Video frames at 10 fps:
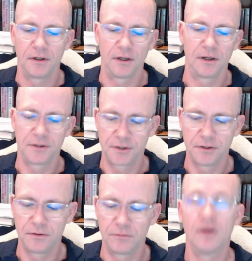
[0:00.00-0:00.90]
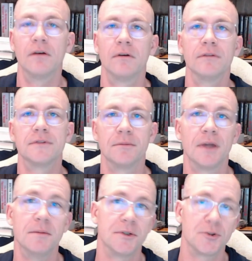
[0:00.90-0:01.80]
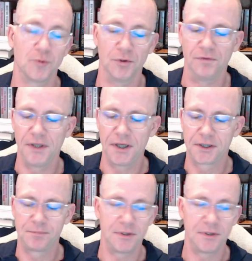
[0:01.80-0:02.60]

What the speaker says: So sometimes there's roof leaks,